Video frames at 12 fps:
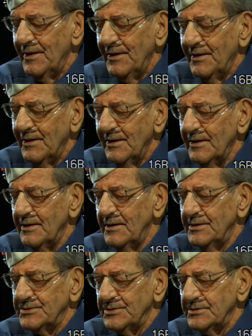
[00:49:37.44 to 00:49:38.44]
and I says,
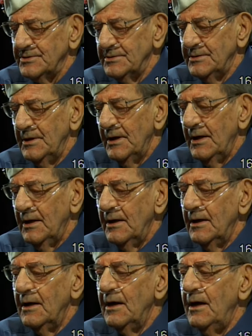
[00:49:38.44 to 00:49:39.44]

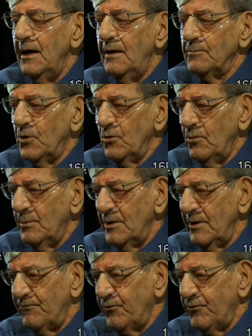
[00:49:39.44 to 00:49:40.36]
I'm going home on that furlough.